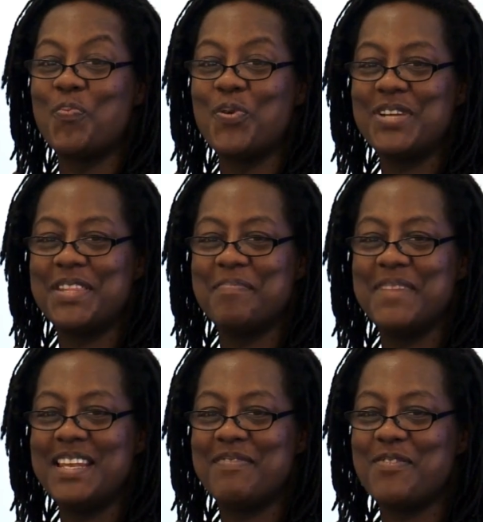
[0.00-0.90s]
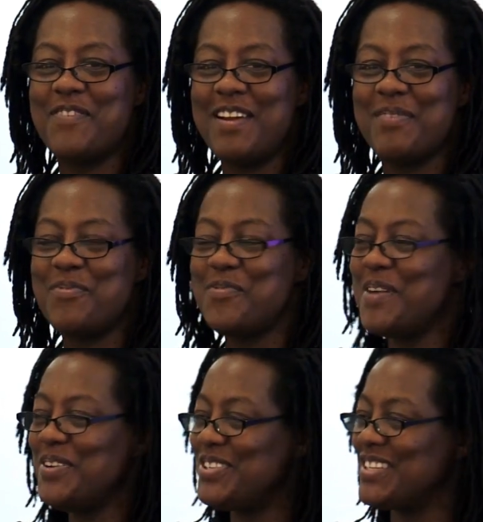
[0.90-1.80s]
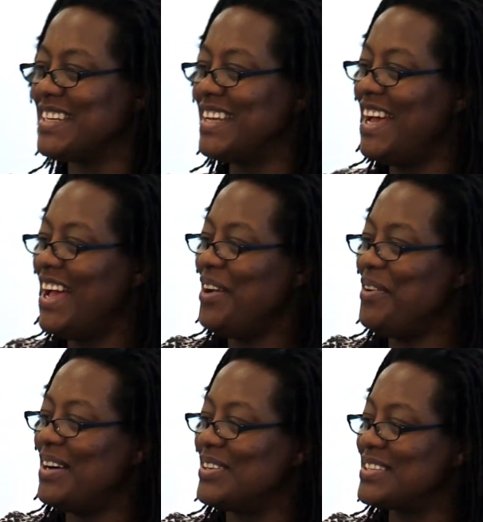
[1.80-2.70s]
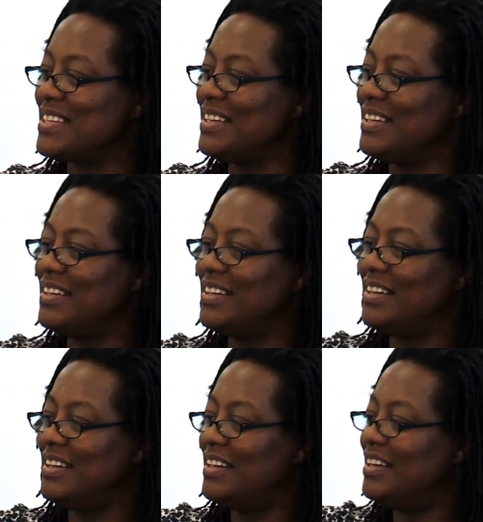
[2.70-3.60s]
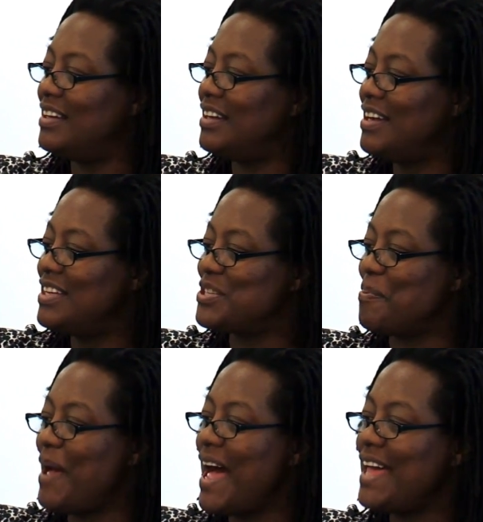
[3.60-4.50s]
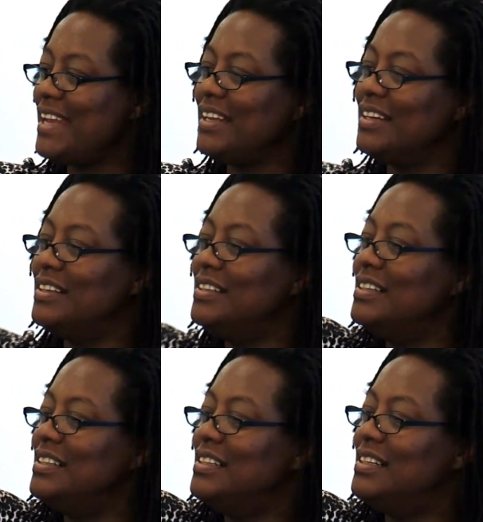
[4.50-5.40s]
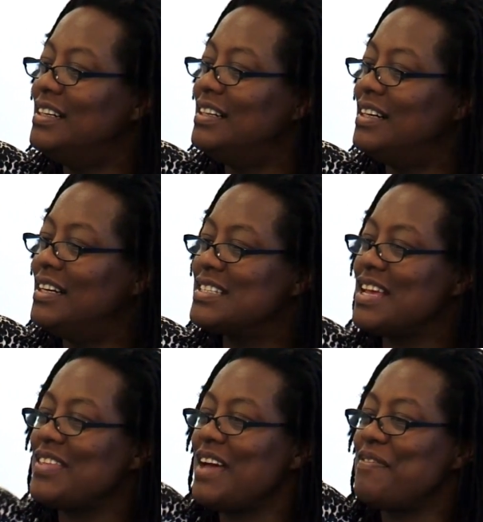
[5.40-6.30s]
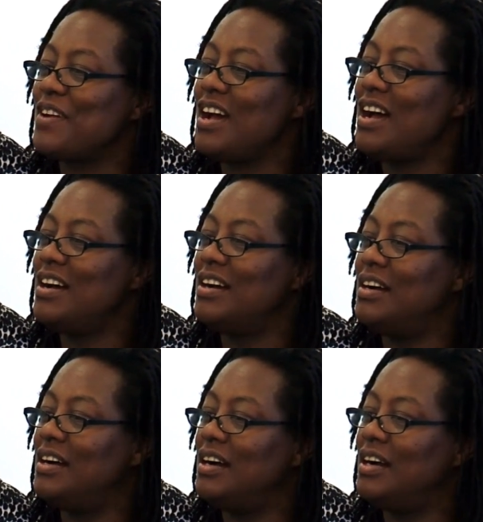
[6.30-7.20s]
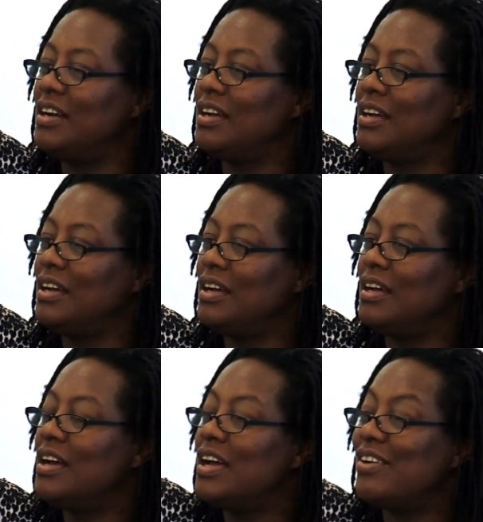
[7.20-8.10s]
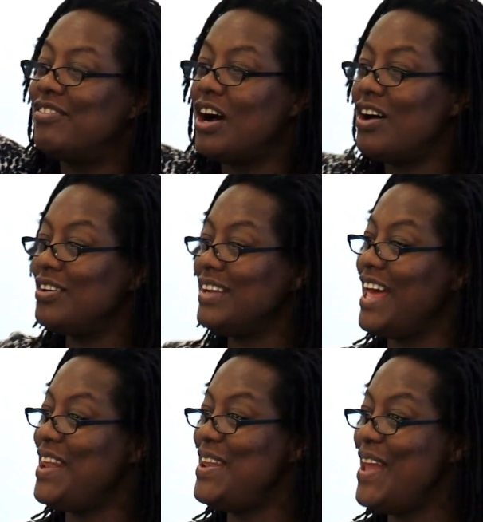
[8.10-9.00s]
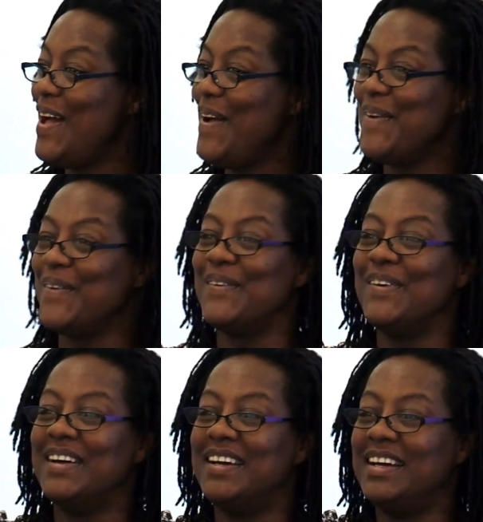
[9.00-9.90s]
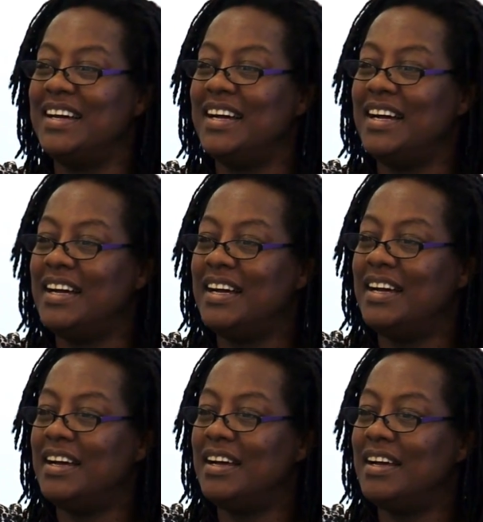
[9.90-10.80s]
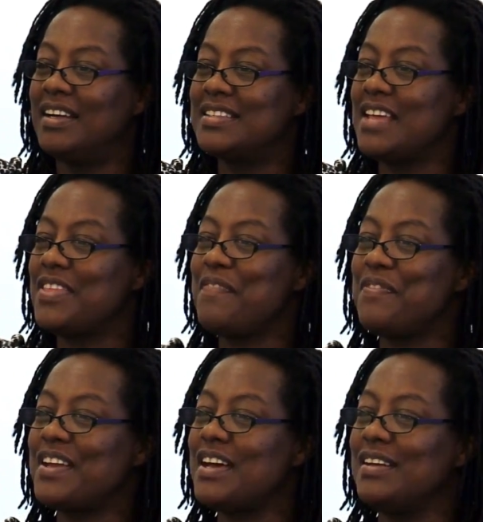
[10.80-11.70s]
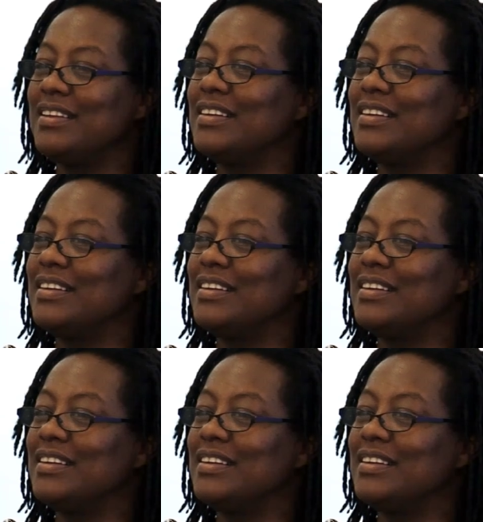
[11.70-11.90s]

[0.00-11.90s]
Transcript: born in the middle of a very warm ocean. Who else? Japan. South Africa. Iran. Hello. South Africa.